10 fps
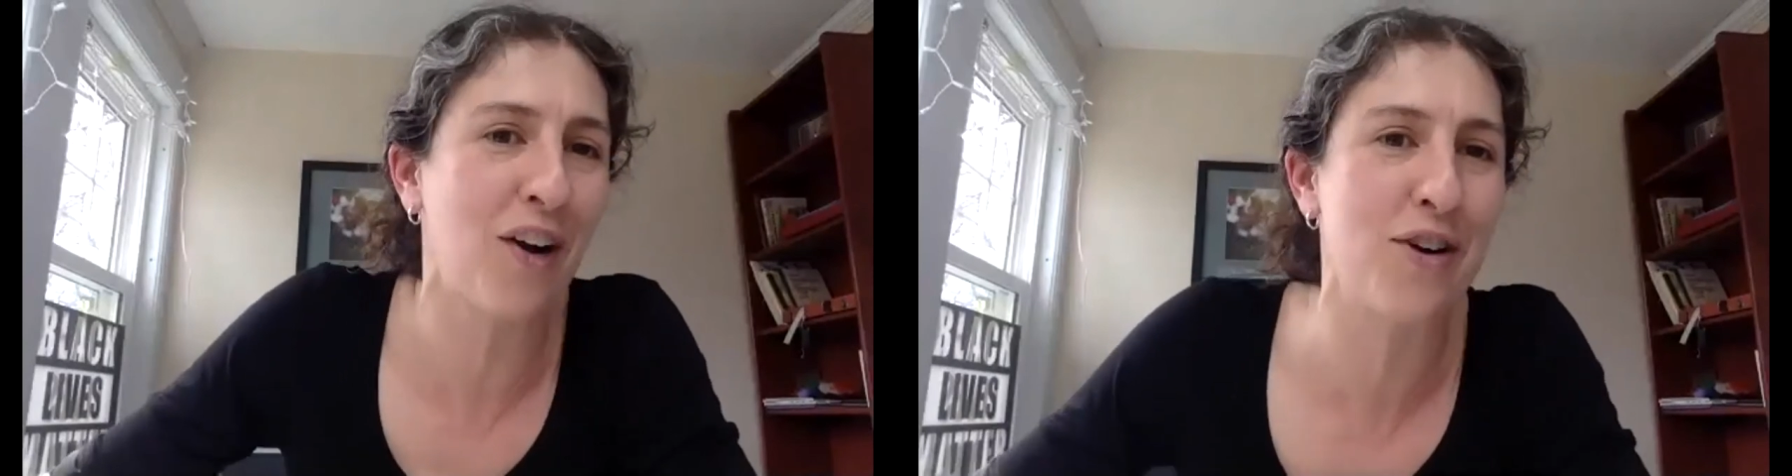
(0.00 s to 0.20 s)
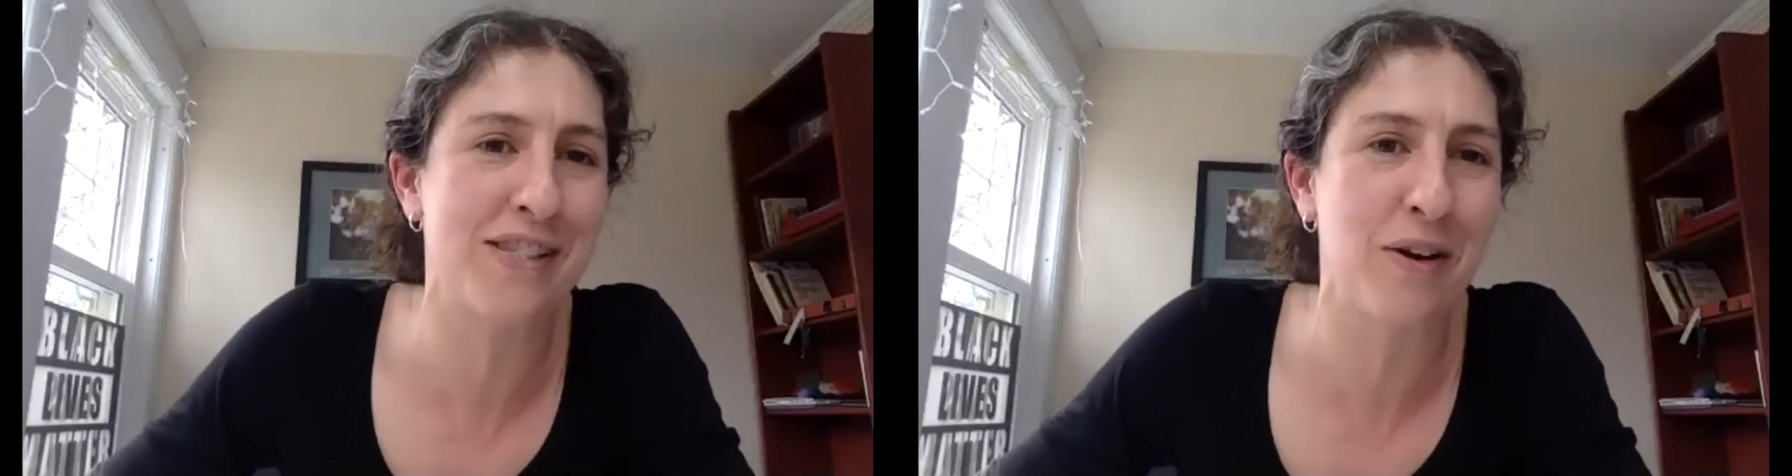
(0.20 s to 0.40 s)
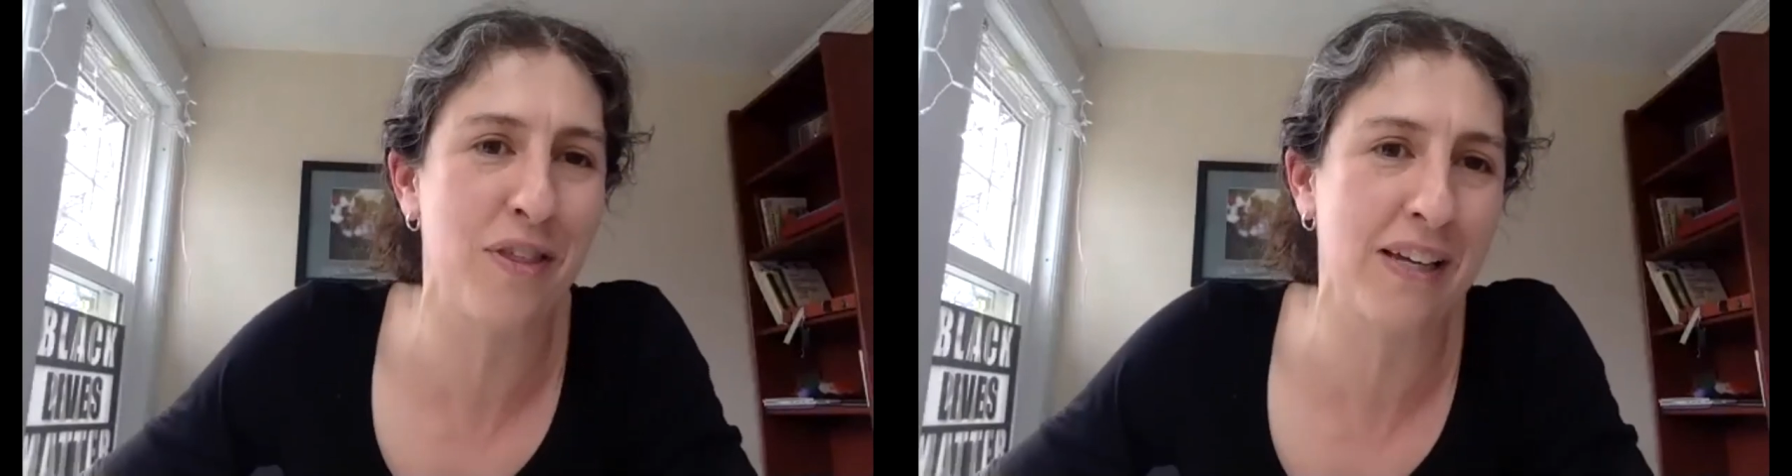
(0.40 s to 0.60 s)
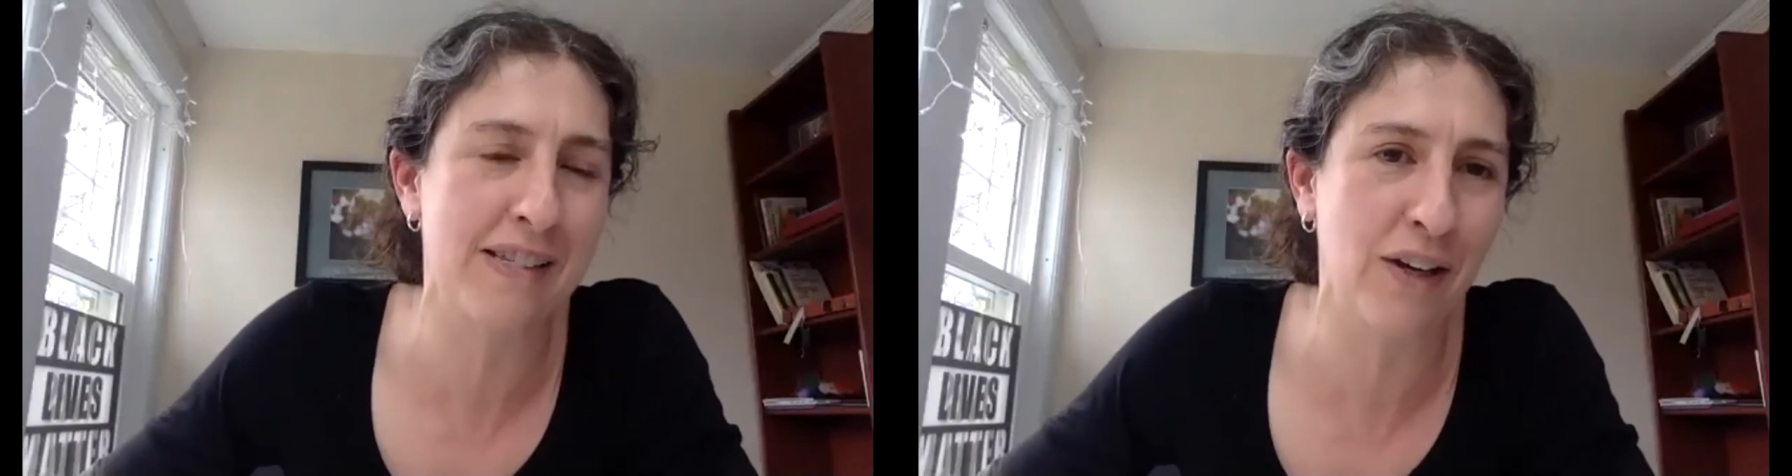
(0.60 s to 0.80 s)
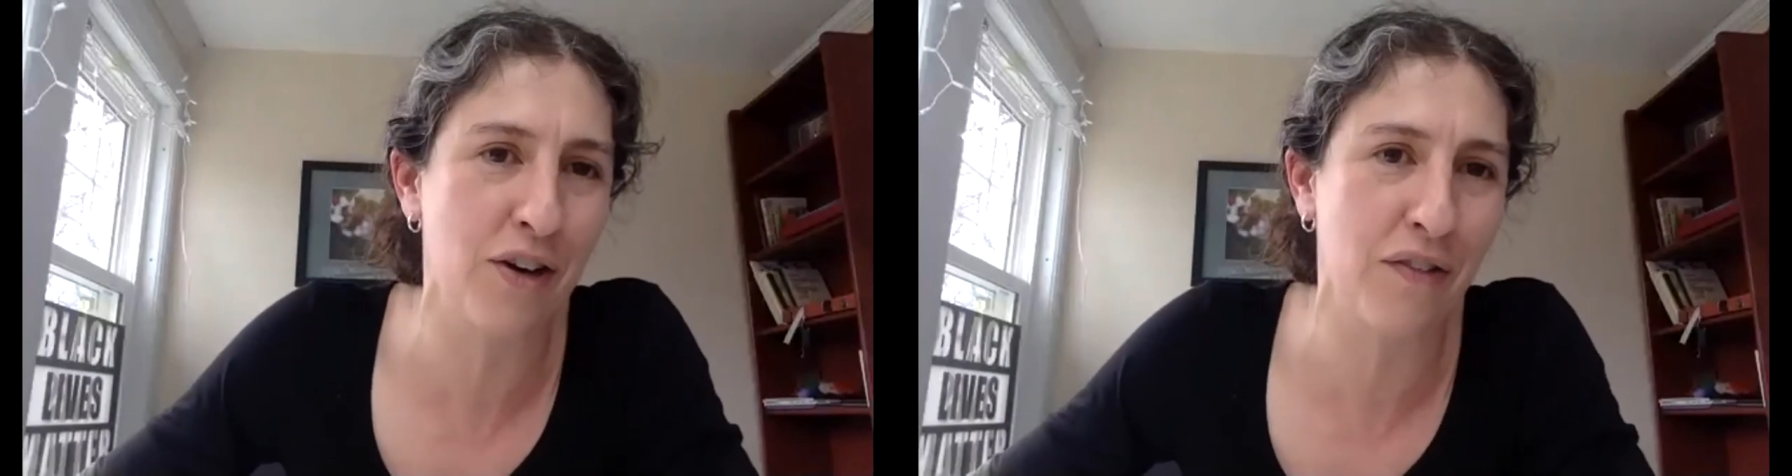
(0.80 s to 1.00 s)
or is there things
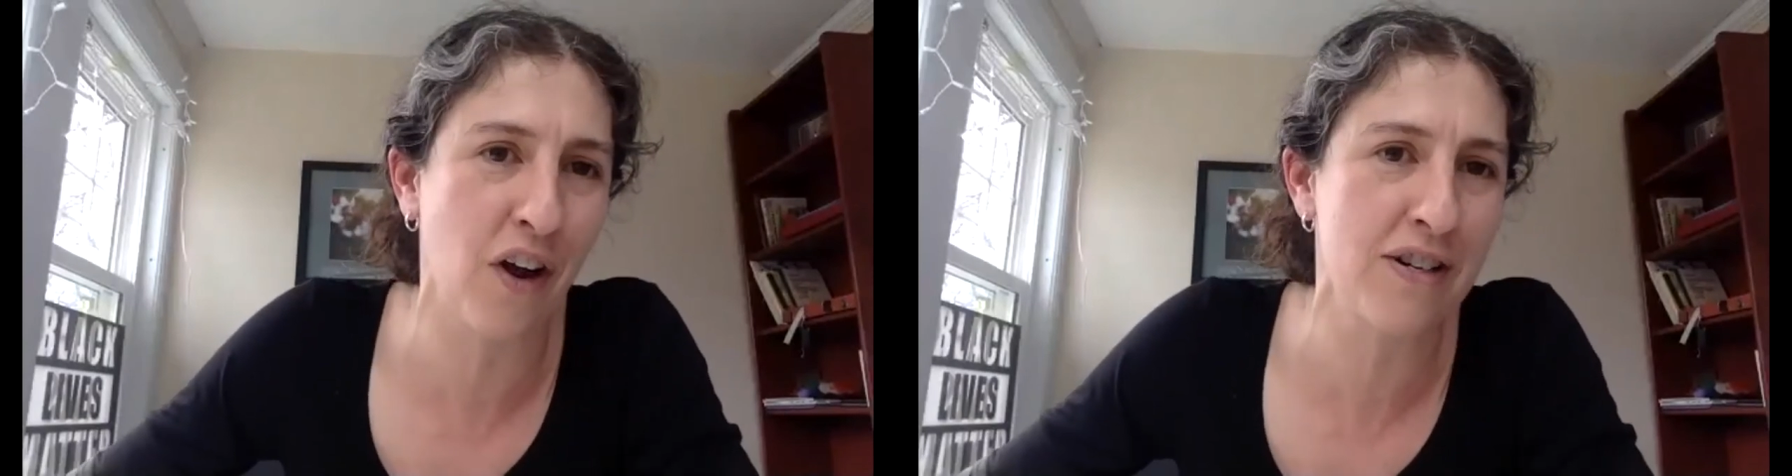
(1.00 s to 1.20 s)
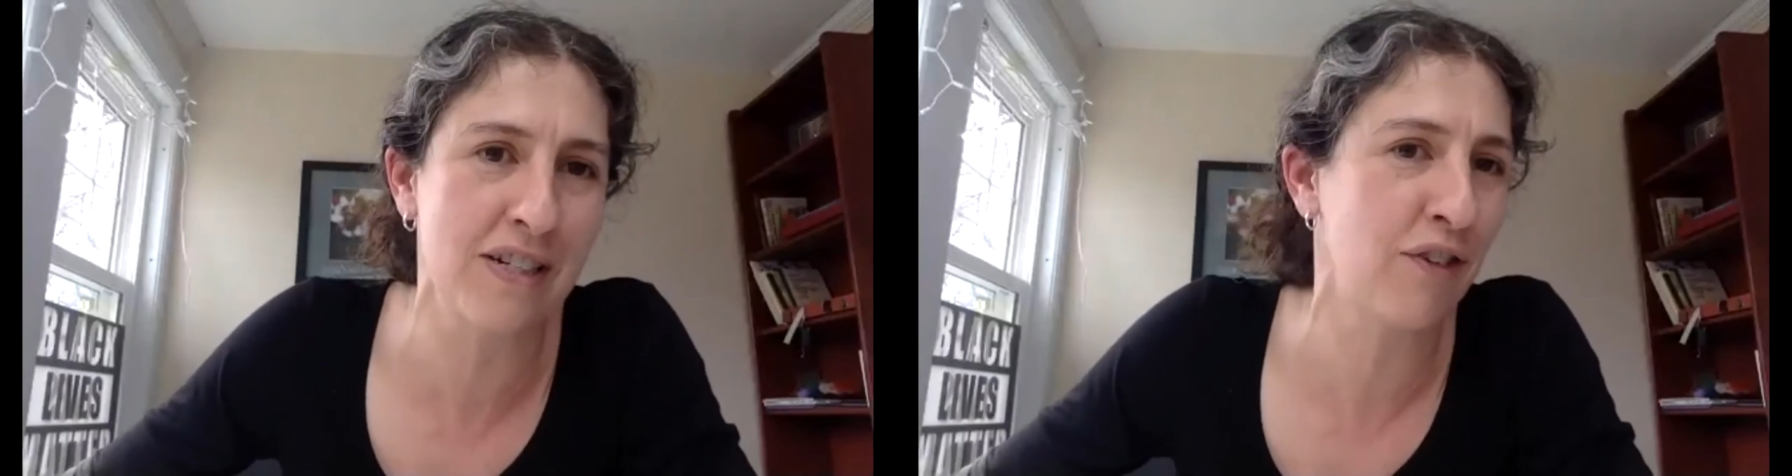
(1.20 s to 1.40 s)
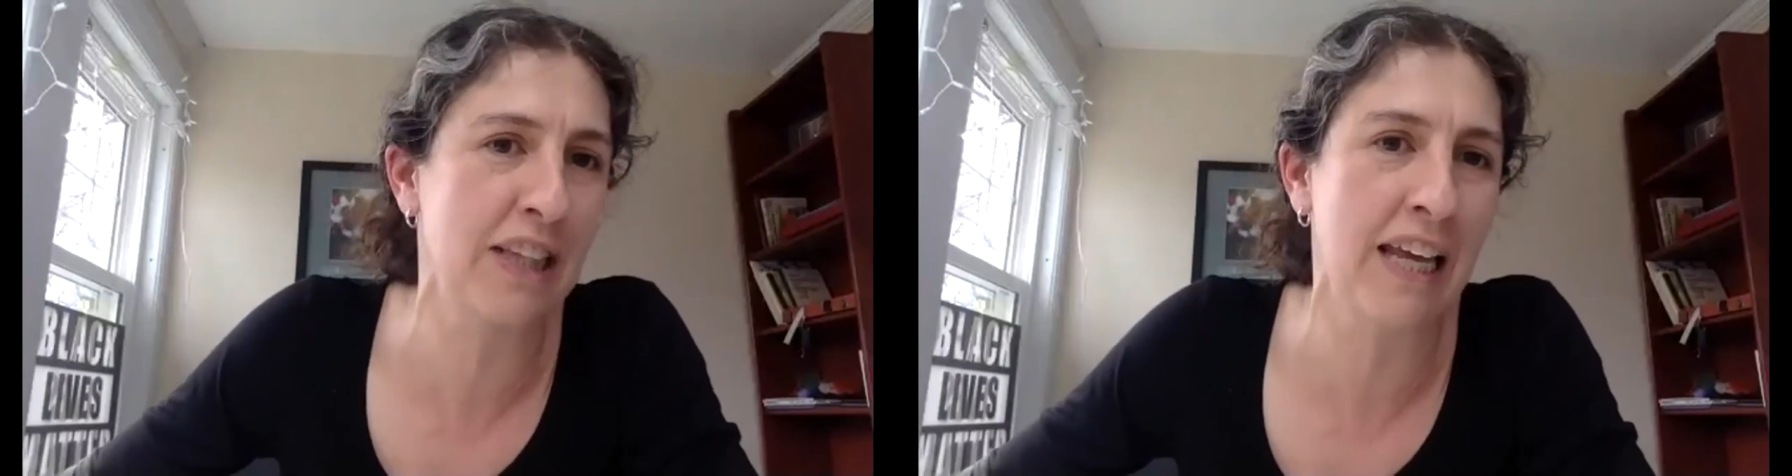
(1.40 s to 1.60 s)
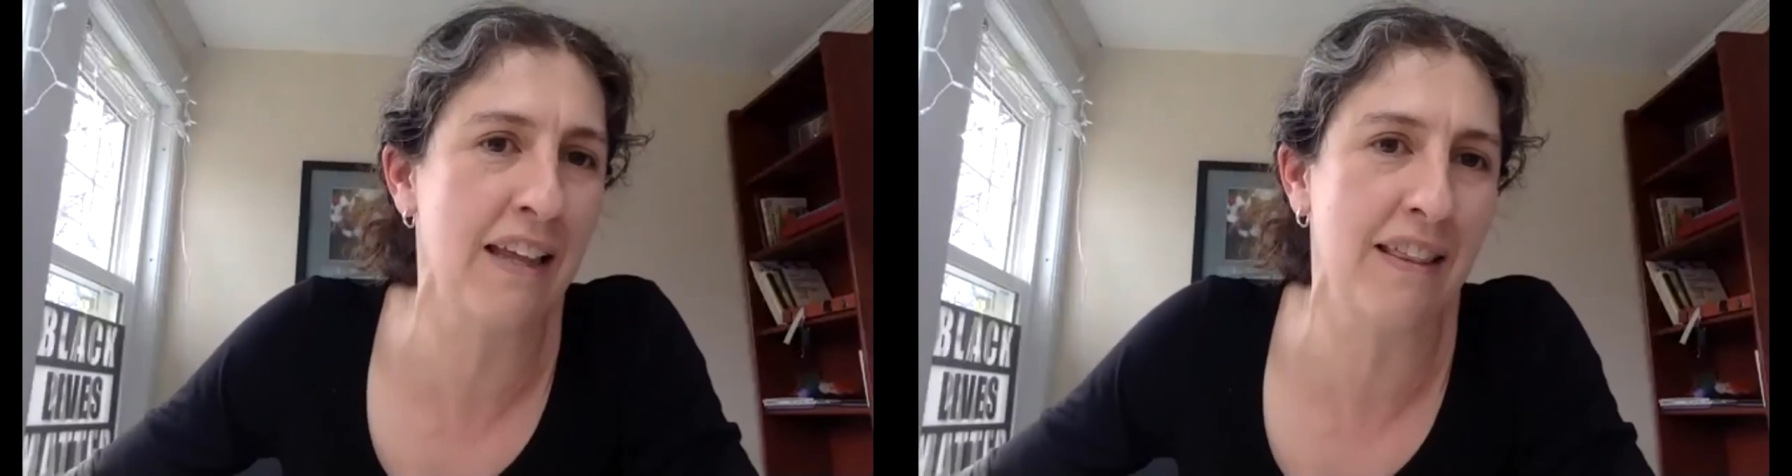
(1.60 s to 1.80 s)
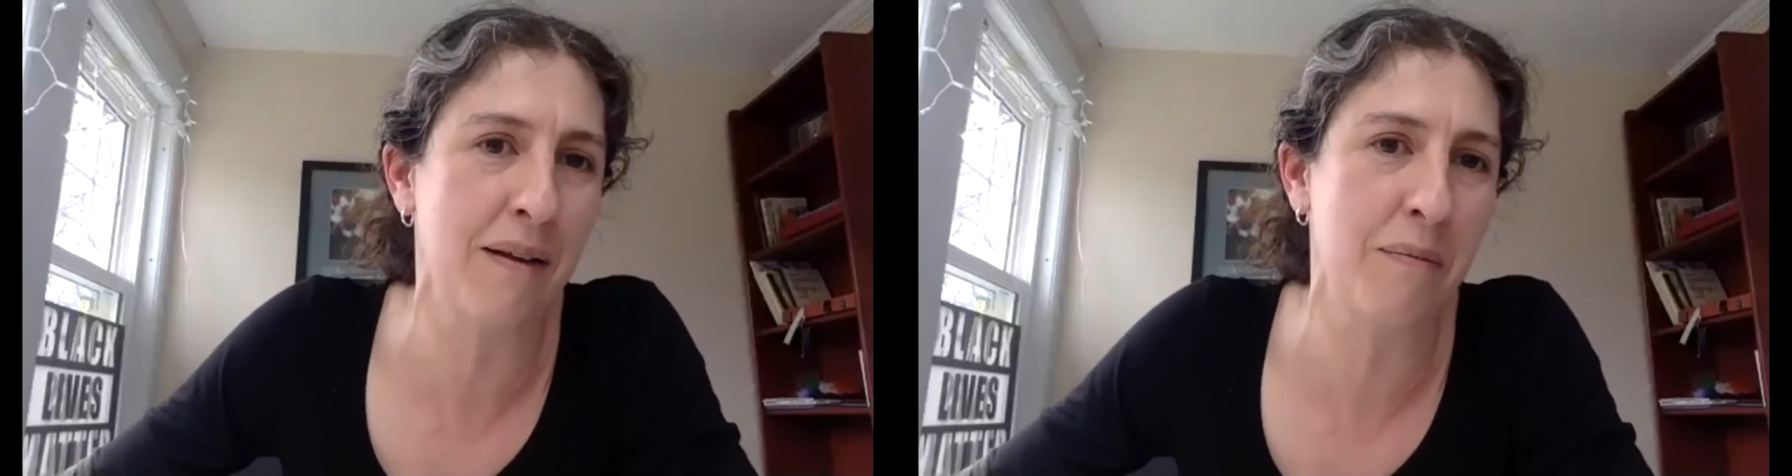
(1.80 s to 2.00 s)
that could have gone differently that